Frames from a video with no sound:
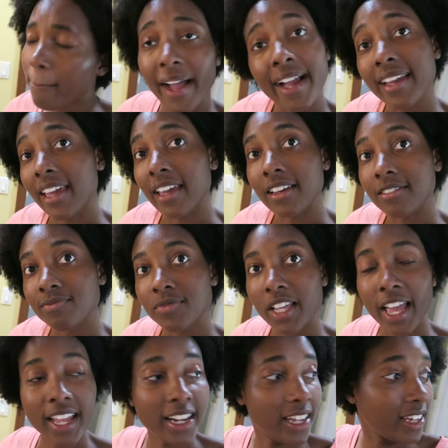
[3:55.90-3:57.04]
packing
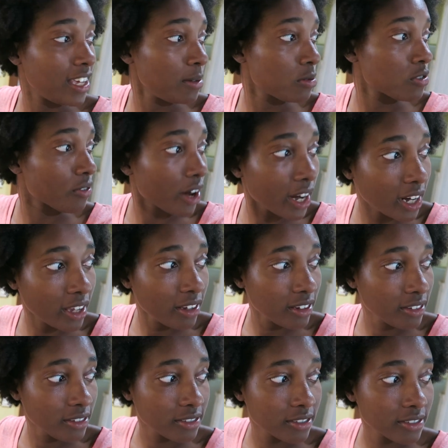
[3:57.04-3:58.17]
and it keeps
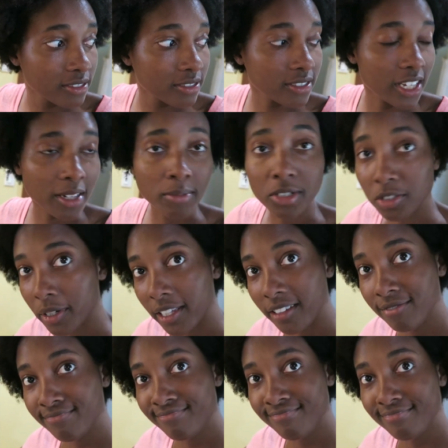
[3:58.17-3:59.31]
raining in
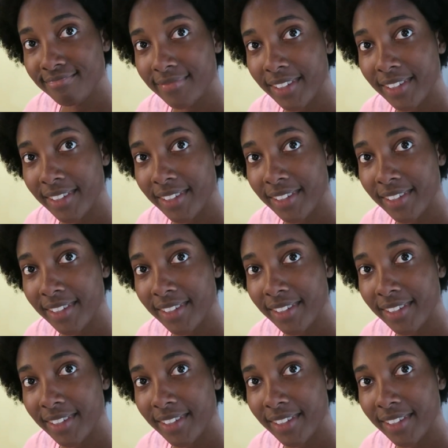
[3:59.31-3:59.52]
between